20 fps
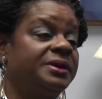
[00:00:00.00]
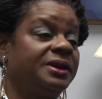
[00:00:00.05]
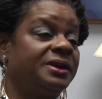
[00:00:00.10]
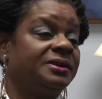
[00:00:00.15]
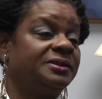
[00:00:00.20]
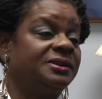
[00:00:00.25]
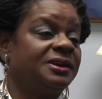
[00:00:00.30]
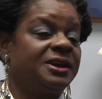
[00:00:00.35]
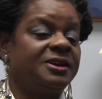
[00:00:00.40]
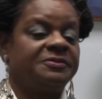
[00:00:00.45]

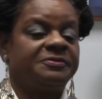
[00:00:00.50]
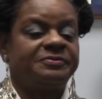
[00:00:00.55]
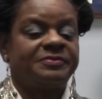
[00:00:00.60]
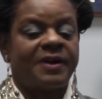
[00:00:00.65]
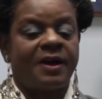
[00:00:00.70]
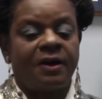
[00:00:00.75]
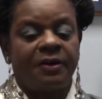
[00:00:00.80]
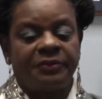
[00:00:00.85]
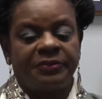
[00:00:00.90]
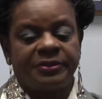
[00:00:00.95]
men have
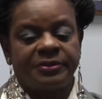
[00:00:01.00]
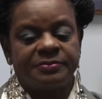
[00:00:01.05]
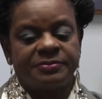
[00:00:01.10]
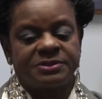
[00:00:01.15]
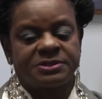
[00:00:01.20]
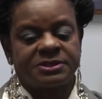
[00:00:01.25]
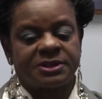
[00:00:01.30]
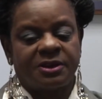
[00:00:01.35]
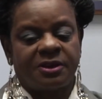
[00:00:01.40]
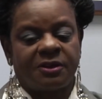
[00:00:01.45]
found
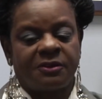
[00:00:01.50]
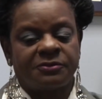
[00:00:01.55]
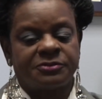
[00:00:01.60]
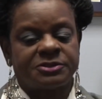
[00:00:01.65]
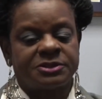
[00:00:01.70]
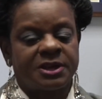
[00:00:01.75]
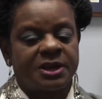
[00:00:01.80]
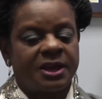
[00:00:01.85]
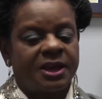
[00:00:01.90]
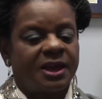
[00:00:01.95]

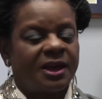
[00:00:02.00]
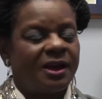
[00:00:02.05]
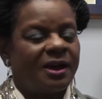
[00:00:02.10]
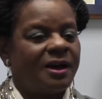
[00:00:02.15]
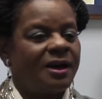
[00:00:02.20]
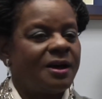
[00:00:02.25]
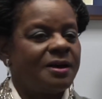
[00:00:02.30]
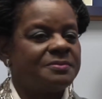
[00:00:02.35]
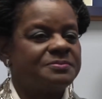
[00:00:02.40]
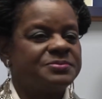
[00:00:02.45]
themselves
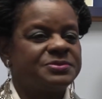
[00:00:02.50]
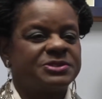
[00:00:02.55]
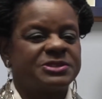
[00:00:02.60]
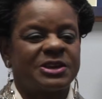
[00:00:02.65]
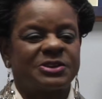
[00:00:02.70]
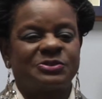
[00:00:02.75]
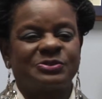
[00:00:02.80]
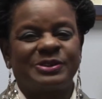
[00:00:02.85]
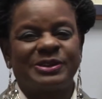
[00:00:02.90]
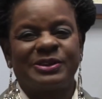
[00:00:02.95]

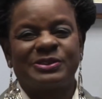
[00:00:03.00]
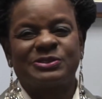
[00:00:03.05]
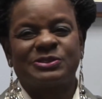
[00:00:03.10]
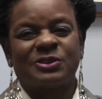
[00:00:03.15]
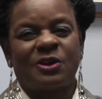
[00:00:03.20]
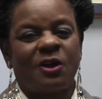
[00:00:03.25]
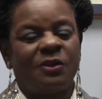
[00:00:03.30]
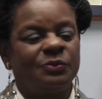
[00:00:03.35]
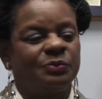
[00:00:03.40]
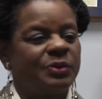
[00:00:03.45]
sexually
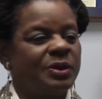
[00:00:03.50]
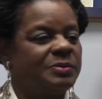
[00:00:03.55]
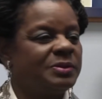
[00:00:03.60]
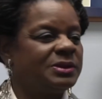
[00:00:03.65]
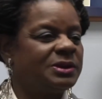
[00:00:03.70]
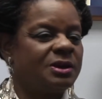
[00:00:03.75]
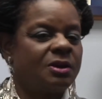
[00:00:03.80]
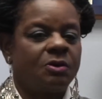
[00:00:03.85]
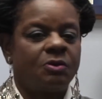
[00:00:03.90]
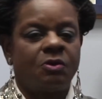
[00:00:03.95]
assaulting
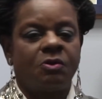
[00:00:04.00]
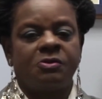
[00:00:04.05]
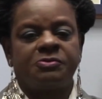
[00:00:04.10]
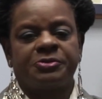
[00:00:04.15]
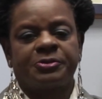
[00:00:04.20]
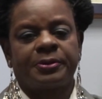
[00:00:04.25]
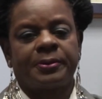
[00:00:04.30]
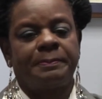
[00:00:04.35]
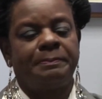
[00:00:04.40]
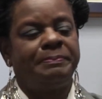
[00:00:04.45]
women
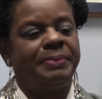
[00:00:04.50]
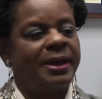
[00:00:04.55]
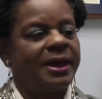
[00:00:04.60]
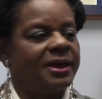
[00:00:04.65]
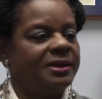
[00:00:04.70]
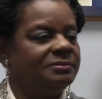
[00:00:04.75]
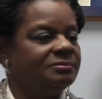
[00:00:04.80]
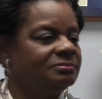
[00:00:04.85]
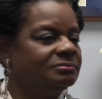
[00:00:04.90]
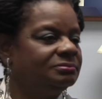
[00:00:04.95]
over a
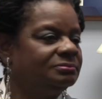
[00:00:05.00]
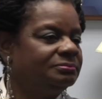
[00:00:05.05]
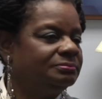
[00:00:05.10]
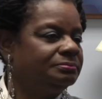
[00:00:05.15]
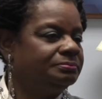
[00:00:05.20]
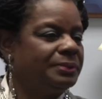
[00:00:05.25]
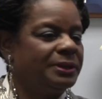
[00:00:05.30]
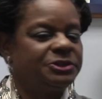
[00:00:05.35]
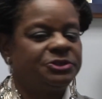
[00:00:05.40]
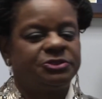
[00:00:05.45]
bet.
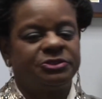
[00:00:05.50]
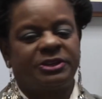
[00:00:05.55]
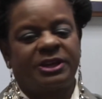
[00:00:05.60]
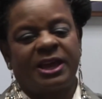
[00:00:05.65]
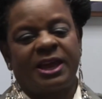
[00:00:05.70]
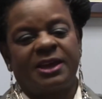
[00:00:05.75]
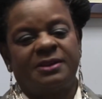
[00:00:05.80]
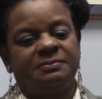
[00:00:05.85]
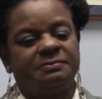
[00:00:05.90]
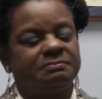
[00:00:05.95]
Bet you
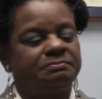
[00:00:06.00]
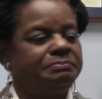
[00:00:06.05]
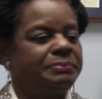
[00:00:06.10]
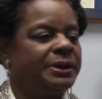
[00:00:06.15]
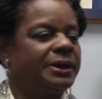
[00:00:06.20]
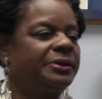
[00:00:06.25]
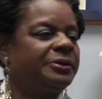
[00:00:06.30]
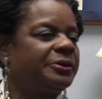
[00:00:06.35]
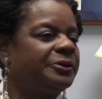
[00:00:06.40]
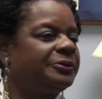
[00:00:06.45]
can't
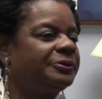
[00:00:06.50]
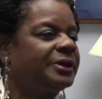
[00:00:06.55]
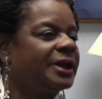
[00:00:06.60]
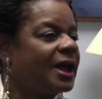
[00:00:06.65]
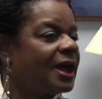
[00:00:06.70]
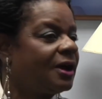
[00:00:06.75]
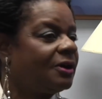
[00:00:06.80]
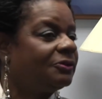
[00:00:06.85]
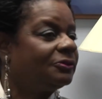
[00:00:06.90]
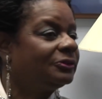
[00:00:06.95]
bed her
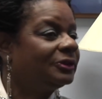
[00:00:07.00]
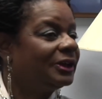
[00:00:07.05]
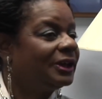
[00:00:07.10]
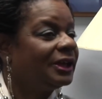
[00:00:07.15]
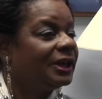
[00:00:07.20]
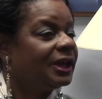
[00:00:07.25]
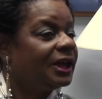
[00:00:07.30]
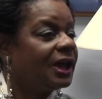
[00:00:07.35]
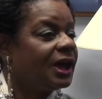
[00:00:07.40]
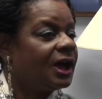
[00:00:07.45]
down.
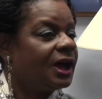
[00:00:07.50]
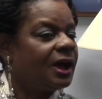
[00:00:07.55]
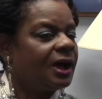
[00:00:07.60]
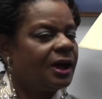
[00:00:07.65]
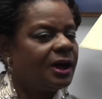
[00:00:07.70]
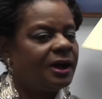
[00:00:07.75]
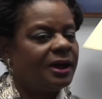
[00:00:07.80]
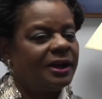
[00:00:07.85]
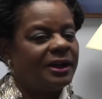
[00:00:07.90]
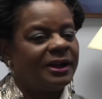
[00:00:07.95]

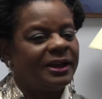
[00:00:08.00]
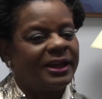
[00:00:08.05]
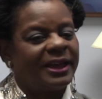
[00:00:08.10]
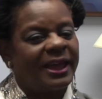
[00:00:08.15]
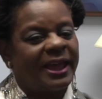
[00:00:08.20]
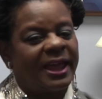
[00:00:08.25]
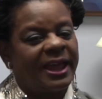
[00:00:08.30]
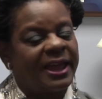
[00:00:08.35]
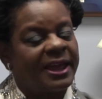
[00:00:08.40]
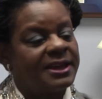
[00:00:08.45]

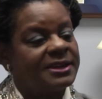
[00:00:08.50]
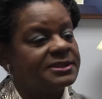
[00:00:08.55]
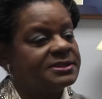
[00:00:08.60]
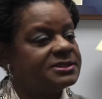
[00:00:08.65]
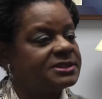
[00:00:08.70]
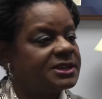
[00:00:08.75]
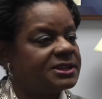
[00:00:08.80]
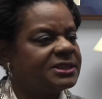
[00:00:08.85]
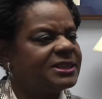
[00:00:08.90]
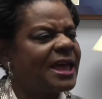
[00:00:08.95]

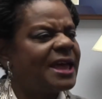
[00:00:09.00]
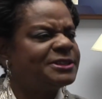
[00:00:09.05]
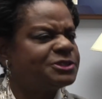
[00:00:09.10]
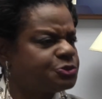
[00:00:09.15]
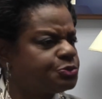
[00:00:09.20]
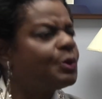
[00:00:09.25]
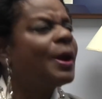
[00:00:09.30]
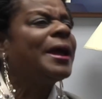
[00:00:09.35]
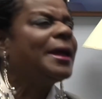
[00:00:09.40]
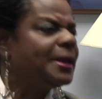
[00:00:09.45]
And
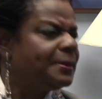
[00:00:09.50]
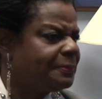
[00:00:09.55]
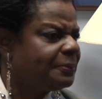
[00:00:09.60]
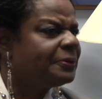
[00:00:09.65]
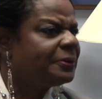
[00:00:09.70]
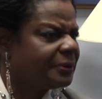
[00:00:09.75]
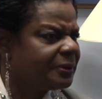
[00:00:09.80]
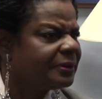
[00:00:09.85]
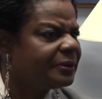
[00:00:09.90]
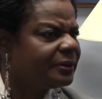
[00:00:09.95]
that's rape.
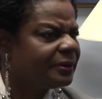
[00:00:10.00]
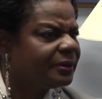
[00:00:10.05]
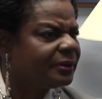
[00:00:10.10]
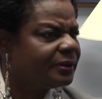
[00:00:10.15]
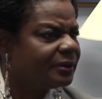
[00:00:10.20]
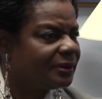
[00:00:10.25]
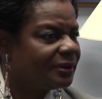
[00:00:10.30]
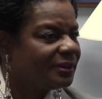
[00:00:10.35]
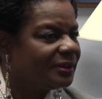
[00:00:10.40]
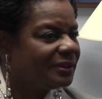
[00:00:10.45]

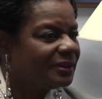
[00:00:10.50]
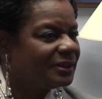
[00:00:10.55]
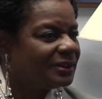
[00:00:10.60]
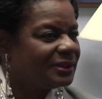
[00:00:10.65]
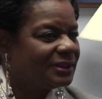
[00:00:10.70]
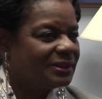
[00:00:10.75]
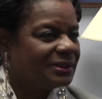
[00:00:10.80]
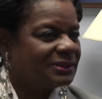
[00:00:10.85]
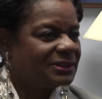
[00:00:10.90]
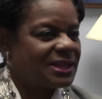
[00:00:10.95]

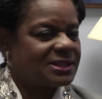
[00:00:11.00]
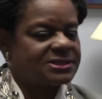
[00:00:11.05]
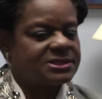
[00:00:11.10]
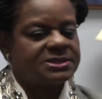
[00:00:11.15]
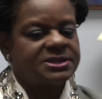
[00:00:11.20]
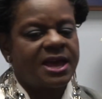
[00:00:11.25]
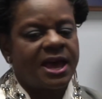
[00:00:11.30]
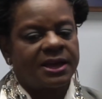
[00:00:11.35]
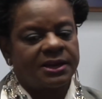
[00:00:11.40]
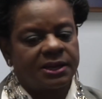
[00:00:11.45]

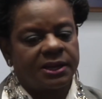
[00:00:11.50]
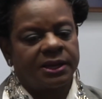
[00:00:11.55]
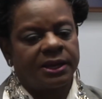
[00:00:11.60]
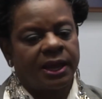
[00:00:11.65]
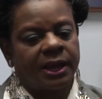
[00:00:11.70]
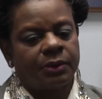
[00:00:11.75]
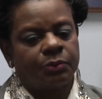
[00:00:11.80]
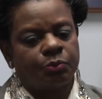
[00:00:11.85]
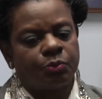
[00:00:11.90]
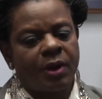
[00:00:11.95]
That's not
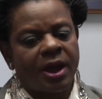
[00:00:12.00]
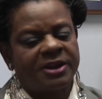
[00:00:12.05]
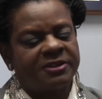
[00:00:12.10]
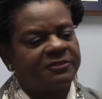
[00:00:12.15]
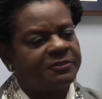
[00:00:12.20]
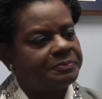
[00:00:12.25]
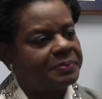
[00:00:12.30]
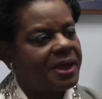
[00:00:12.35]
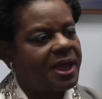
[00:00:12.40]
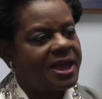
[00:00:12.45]
a rite
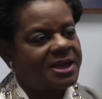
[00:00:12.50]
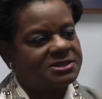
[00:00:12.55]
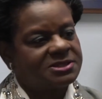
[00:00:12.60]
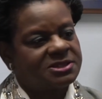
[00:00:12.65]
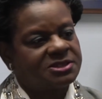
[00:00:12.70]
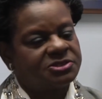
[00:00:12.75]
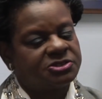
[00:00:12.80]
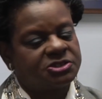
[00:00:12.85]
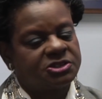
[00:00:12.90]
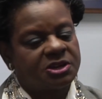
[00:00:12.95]
of
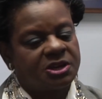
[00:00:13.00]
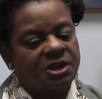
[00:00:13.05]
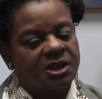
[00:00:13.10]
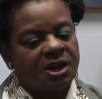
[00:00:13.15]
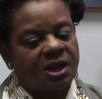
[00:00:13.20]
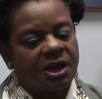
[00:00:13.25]
passage.